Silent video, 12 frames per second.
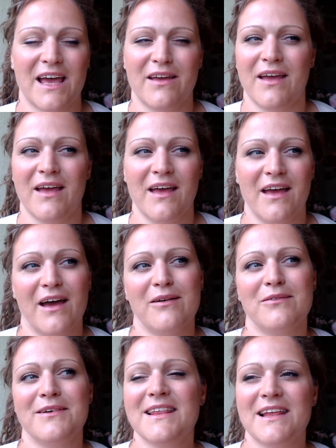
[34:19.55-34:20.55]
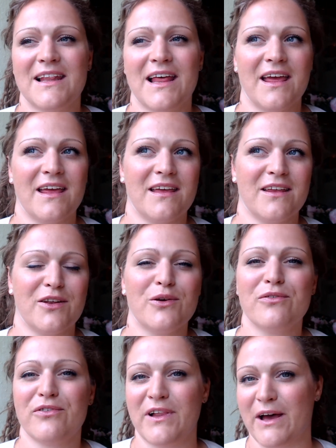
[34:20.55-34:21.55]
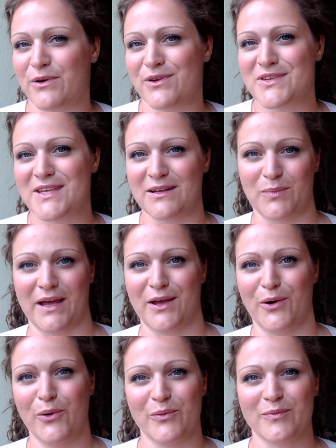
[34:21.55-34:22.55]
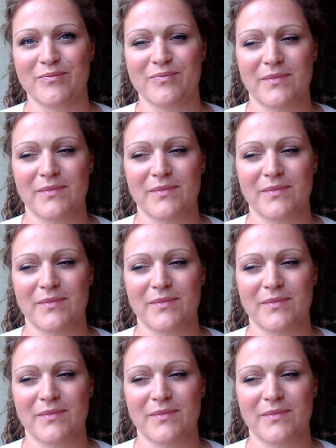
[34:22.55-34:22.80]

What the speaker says: I really like new flowers in my home.